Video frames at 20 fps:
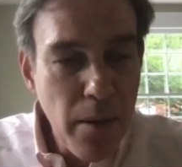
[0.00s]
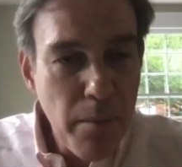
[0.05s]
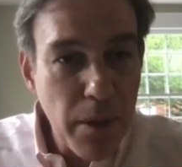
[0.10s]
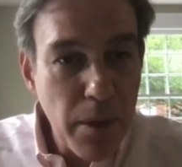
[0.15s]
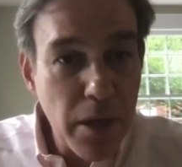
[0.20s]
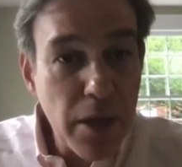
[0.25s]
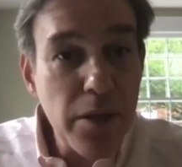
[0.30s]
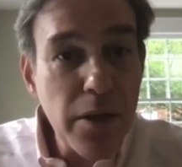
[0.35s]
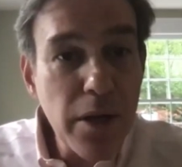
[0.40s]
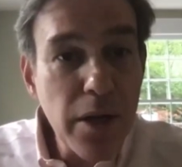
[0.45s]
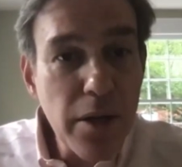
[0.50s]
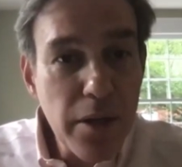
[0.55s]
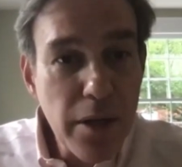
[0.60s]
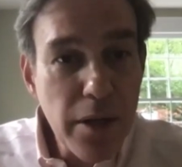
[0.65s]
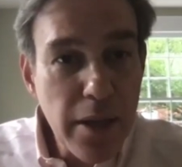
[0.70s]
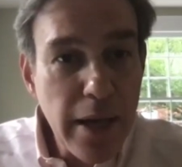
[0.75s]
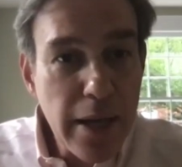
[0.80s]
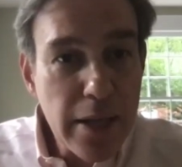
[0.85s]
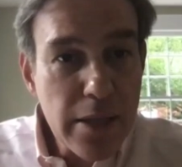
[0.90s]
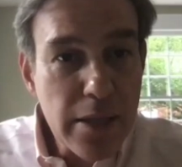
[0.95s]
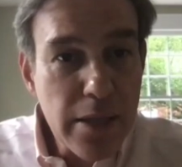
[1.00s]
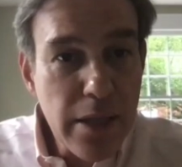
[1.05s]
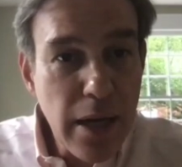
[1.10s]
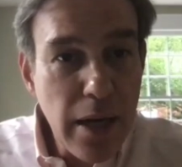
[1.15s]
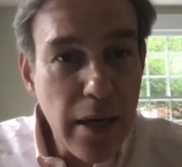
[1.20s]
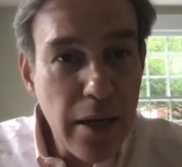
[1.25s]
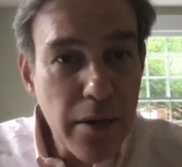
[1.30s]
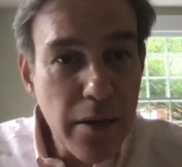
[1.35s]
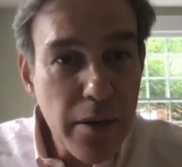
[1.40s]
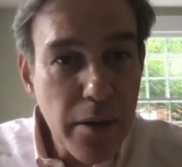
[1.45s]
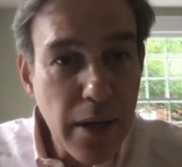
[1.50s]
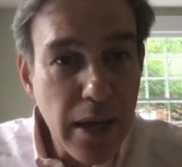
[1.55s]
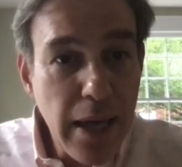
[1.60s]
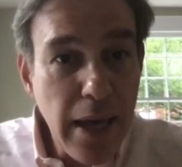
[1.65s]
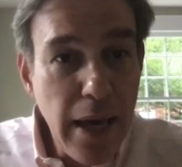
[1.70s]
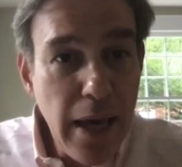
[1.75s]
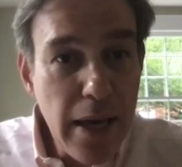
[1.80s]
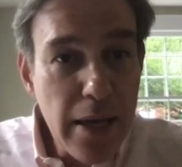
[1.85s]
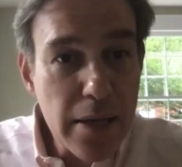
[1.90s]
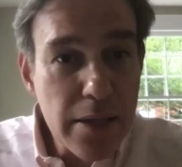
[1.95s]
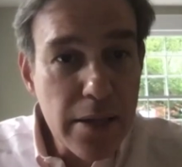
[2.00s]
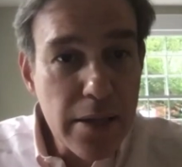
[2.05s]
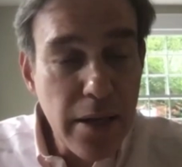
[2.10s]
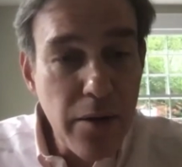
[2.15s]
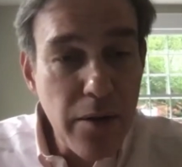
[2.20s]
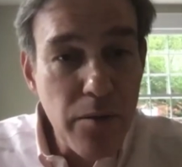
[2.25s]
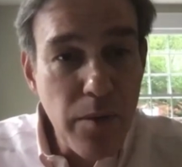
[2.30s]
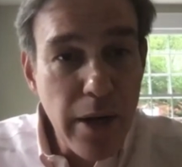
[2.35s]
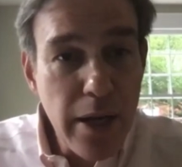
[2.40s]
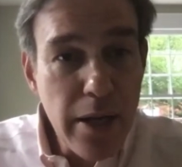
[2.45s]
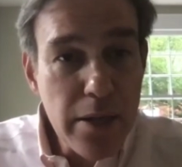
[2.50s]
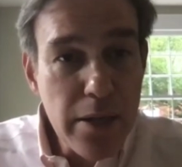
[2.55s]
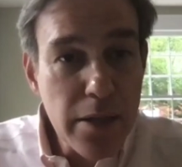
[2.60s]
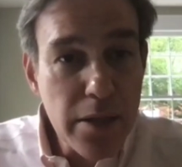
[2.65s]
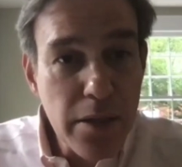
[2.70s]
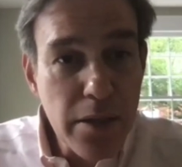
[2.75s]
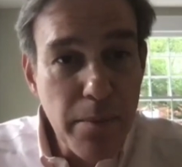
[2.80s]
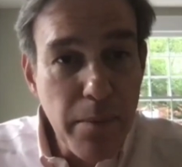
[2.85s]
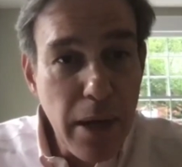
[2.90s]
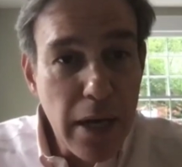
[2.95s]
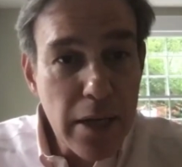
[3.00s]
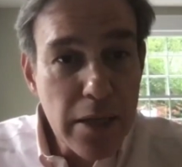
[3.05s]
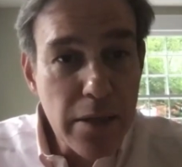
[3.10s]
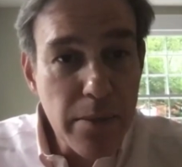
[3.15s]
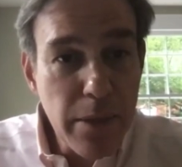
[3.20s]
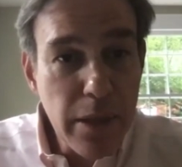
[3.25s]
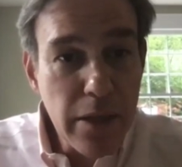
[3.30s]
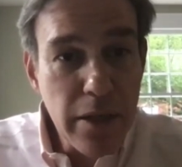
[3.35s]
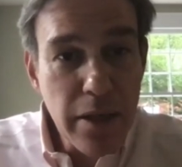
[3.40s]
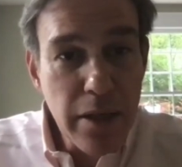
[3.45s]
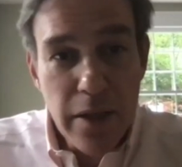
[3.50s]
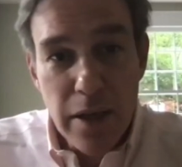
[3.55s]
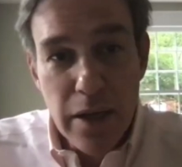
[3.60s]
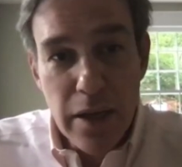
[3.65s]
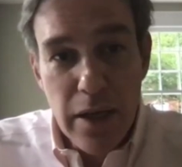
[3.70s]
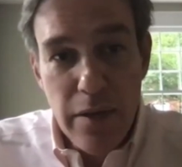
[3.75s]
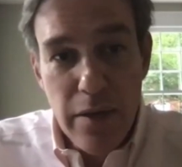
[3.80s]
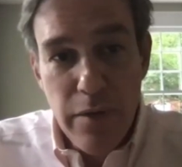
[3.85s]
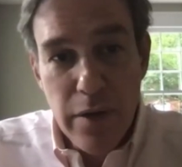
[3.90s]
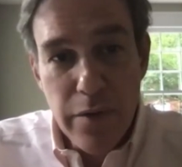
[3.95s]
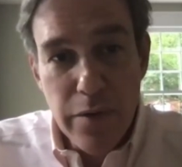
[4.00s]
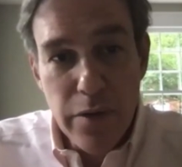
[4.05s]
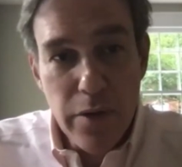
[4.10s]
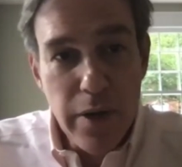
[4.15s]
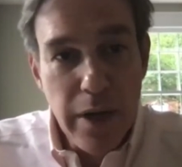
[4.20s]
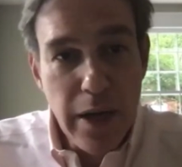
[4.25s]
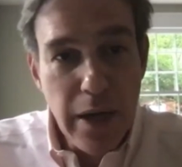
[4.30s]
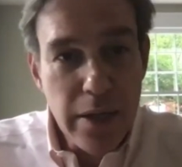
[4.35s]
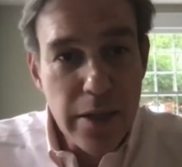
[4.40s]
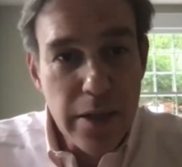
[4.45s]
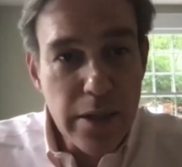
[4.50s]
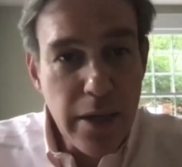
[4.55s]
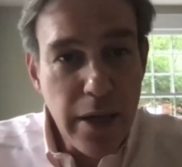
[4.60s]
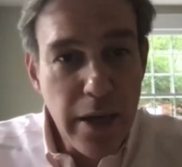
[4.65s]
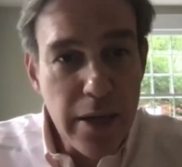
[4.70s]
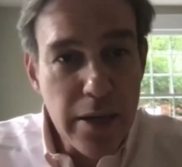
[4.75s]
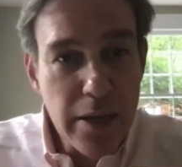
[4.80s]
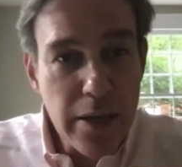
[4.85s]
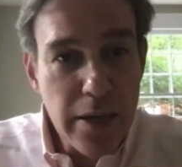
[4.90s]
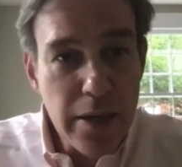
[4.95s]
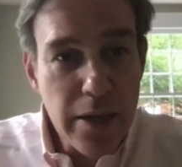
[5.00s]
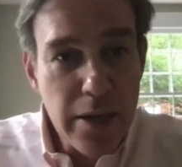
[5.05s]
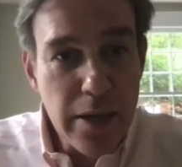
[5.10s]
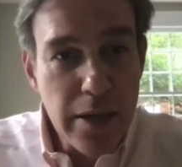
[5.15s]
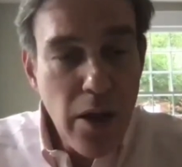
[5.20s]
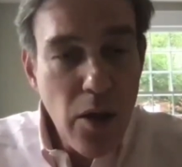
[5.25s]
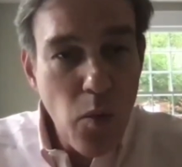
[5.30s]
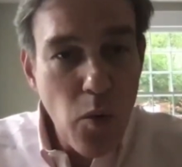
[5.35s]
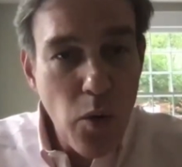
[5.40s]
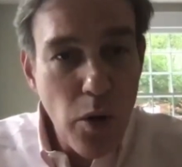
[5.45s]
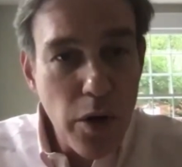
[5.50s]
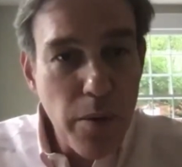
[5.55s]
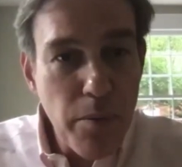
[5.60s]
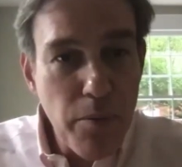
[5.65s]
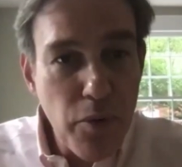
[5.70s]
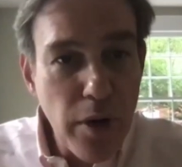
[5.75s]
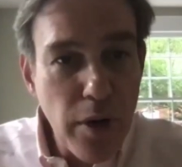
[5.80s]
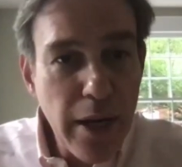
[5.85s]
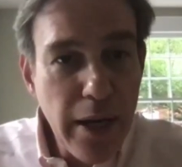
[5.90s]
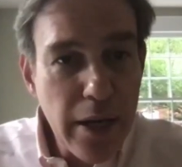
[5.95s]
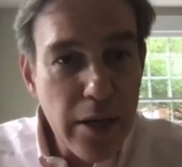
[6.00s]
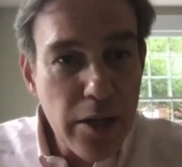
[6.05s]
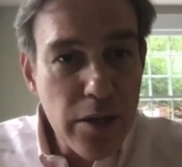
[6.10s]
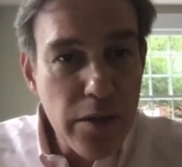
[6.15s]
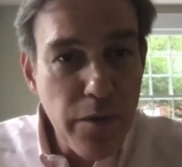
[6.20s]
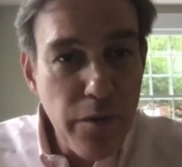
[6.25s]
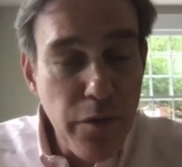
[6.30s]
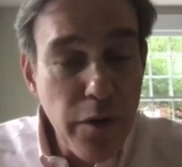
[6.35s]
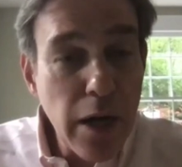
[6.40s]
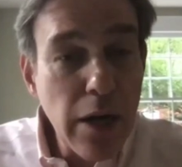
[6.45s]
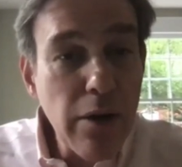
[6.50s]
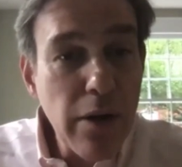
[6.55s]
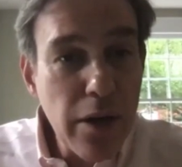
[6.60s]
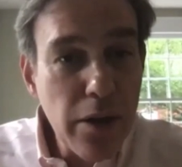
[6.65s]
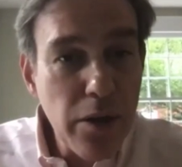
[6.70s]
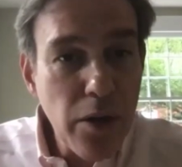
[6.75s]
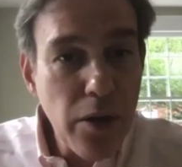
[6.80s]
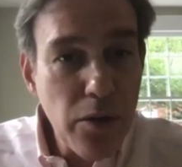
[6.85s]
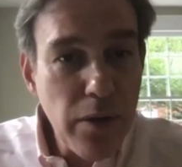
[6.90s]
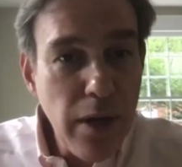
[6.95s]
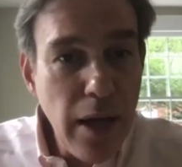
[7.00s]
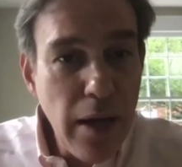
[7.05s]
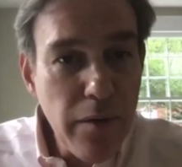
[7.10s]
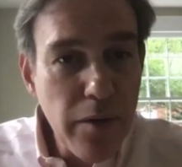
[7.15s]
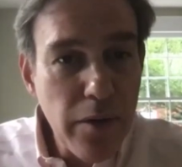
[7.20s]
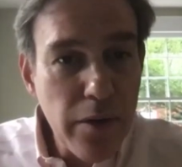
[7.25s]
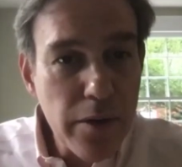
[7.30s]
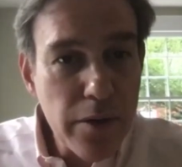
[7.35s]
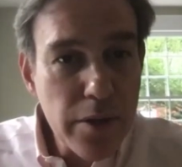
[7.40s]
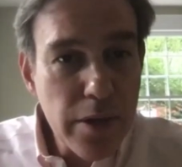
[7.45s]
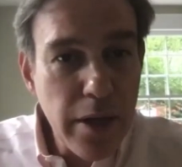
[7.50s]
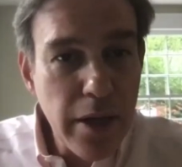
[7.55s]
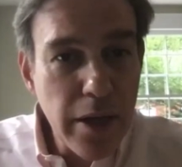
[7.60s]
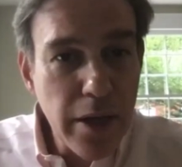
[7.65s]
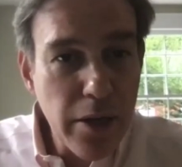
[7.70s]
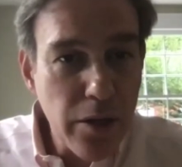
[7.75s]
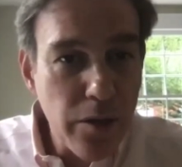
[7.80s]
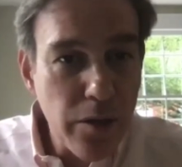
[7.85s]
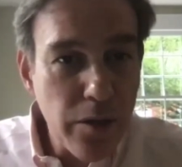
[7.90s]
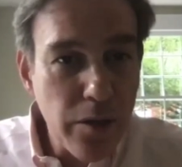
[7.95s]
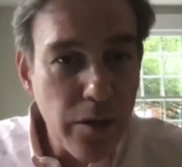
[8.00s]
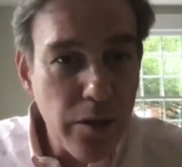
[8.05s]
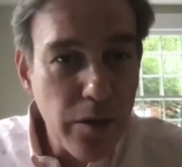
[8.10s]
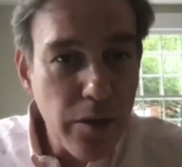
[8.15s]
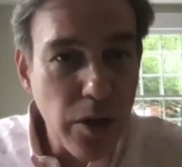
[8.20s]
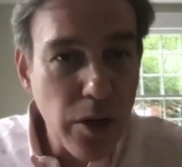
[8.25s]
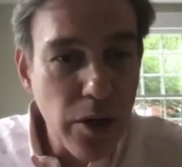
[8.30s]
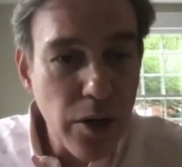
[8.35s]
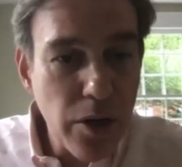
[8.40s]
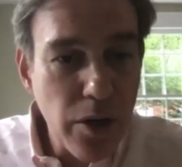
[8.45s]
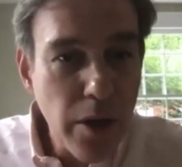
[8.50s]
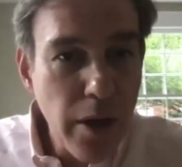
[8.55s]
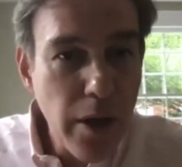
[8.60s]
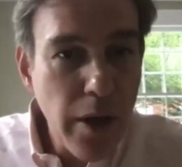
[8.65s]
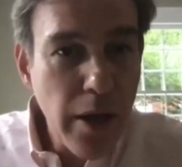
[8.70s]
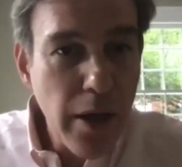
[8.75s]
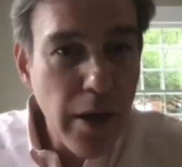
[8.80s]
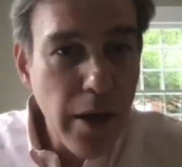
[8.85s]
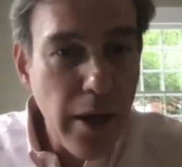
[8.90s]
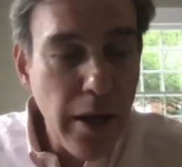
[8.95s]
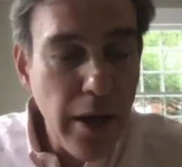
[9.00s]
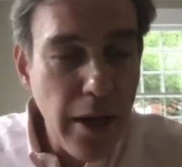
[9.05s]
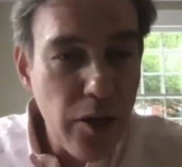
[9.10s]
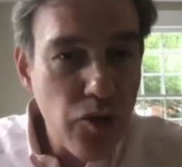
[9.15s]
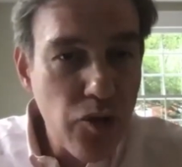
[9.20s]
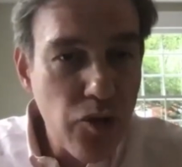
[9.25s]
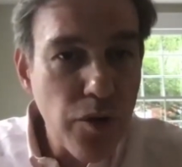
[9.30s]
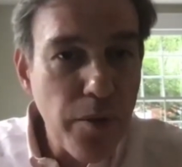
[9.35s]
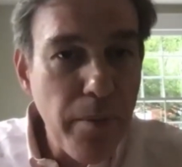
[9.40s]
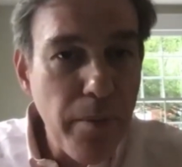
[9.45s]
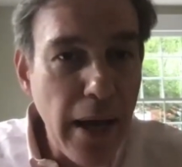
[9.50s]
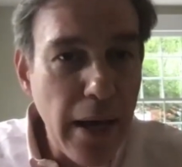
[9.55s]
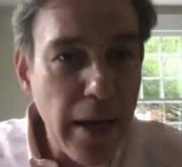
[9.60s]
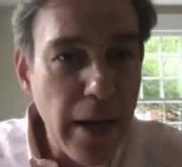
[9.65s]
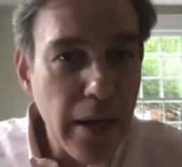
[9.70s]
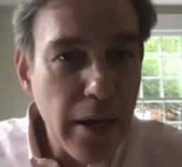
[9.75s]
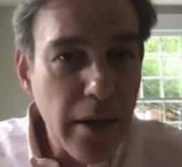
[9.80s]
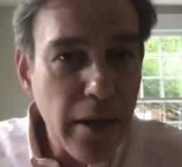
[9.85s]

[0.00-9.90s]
But clearly that's not the case. And it raises the possibility that even if the United States were to bring it to very low levels, that it could recur in a dramatic